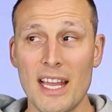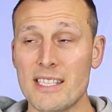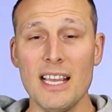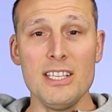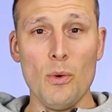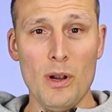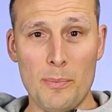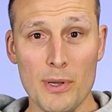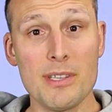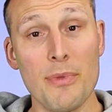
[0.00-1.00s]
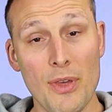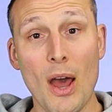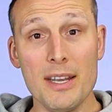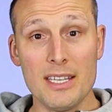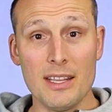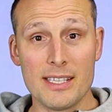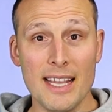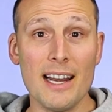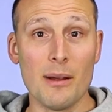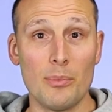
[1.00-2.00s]
that said, you want to put some thought into the
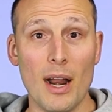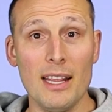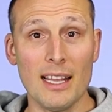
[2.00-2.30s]
setup, right?